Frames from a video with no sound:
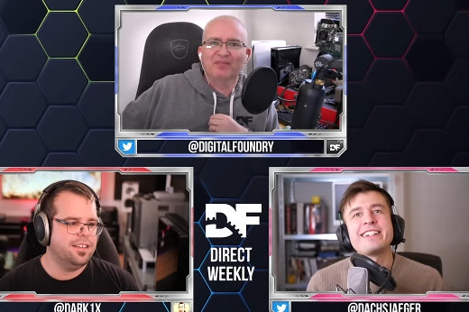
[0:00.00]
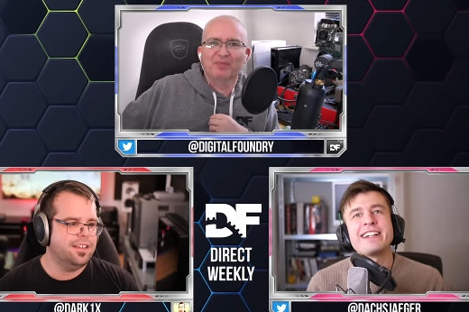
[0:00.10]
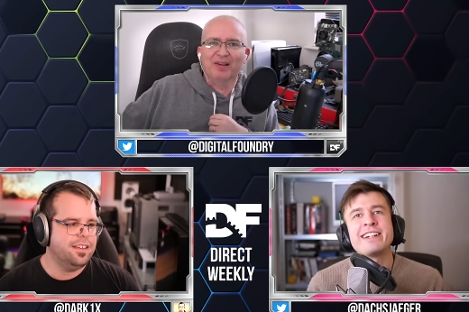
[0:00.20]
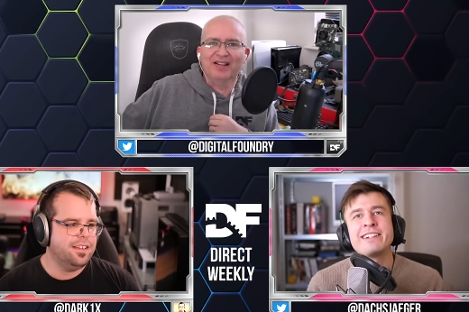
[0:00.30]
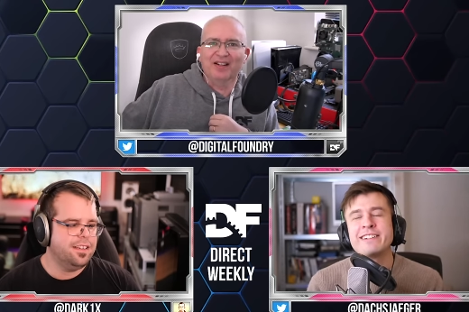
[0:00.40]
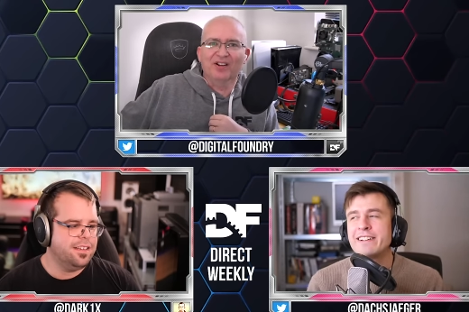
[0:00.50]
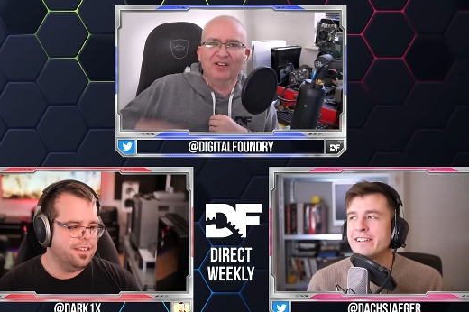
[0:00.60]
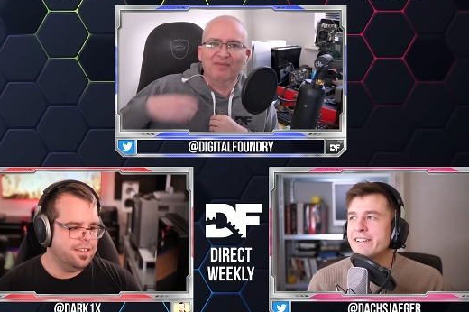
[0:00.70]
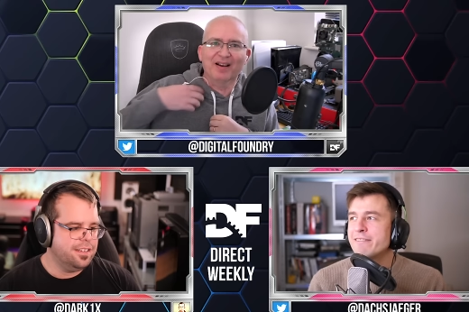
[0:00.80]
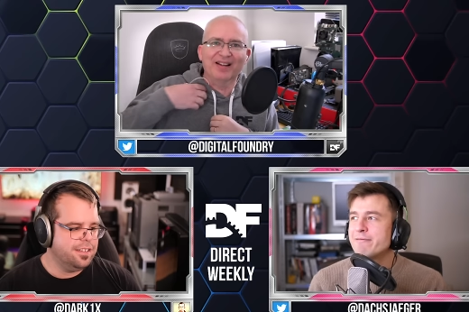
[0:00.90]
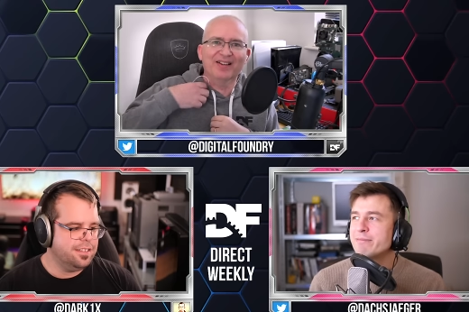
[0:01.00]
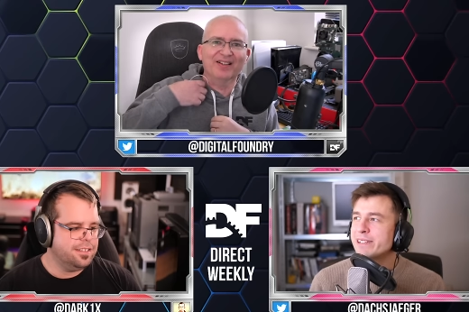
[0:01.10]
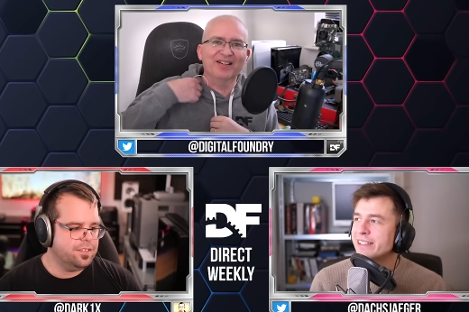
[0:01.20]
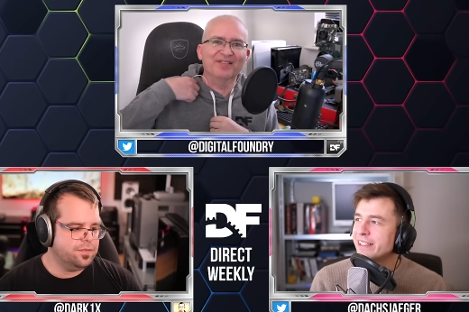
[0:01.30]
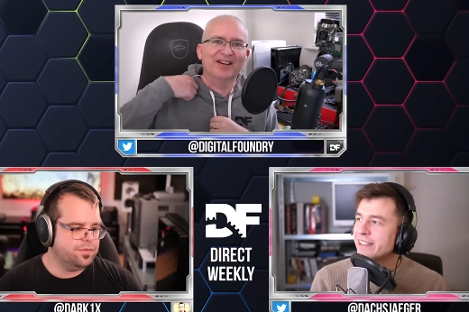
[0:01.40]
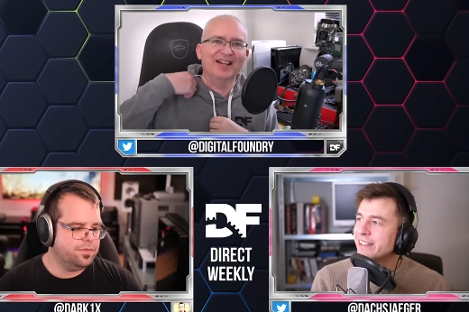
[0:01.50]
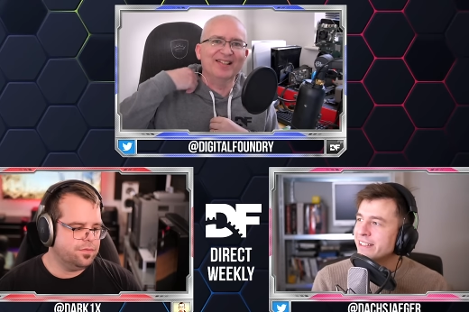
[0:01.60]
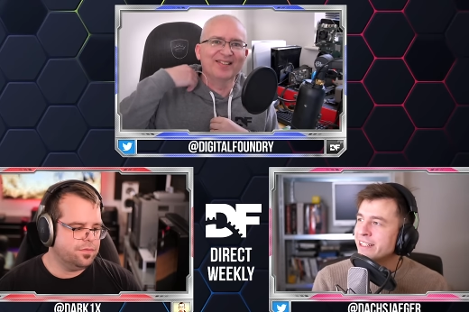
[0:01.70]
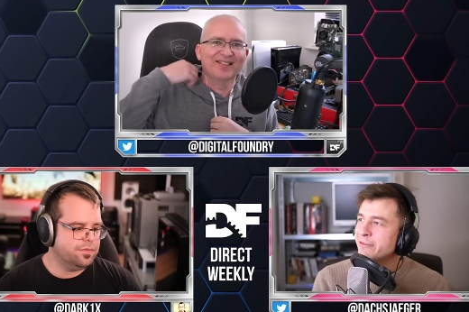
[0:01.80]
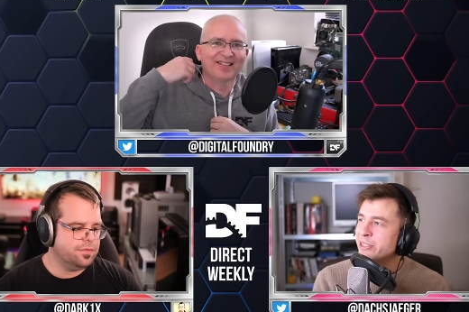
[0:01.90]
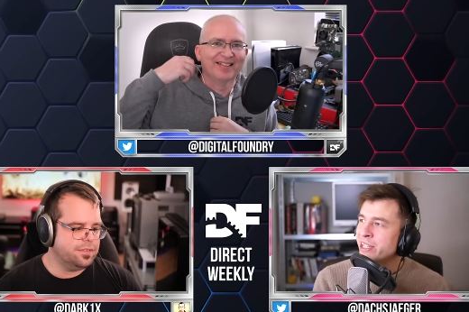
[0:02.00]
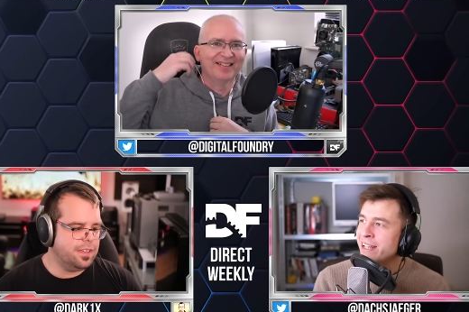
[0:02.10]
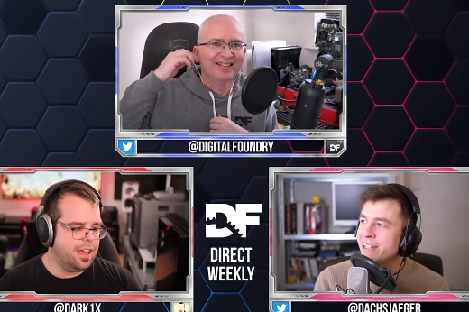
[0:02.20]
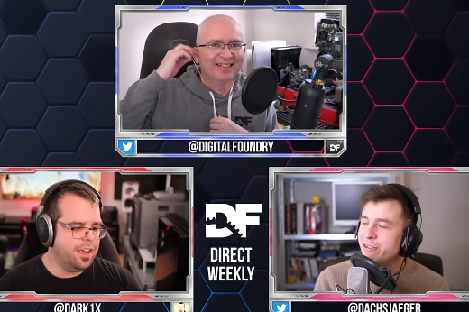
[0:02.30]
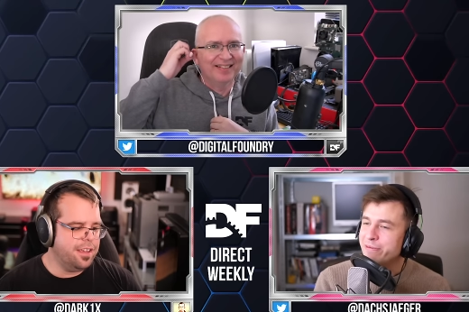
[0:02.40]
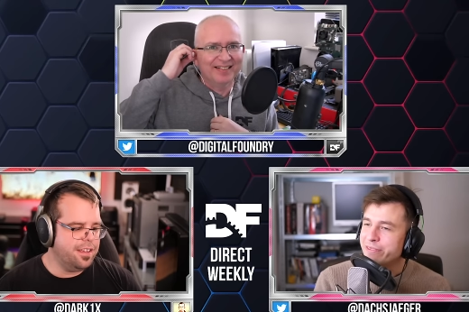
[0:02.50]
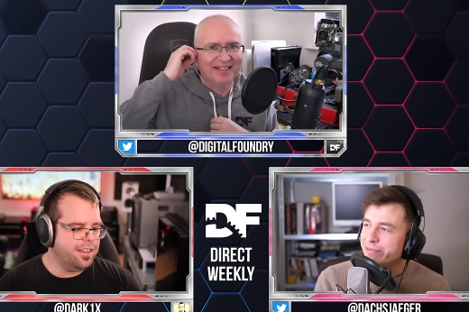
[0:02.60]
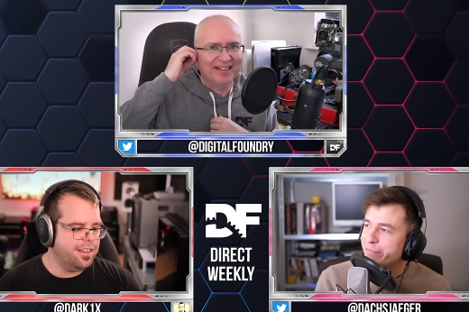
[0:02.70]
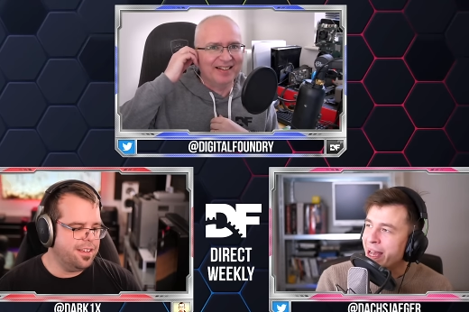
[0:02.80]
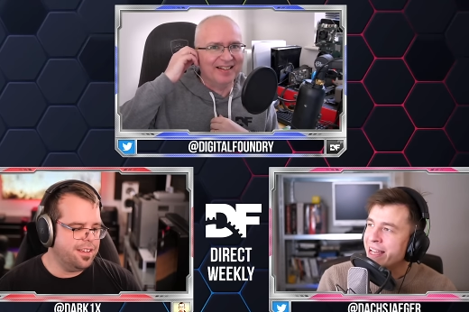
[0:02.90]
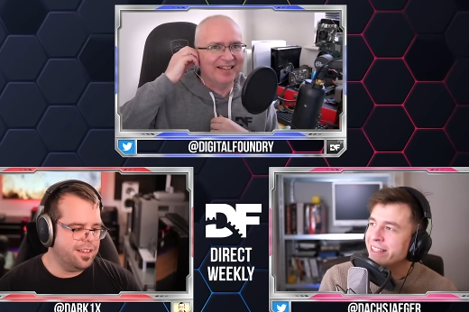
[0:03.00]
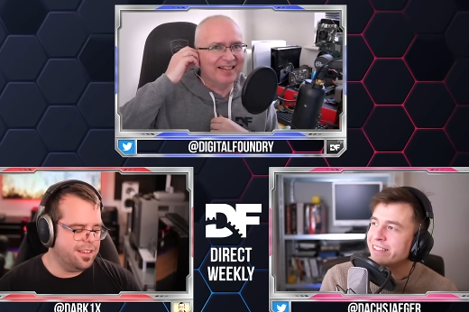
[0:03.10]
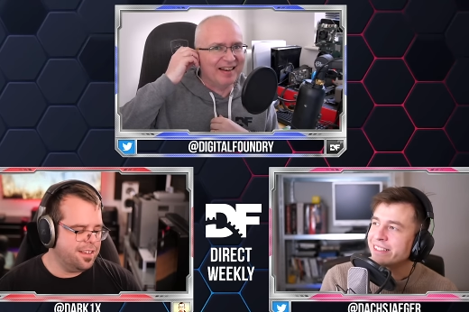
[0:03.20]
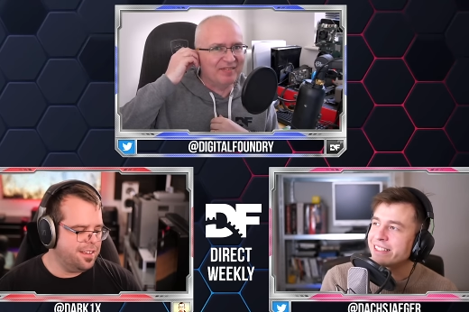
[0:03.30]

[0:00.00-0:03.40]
Speaker 1: spending yeah. a lot of money on a
Speaker 2: device. You know, but John, I, you know, behind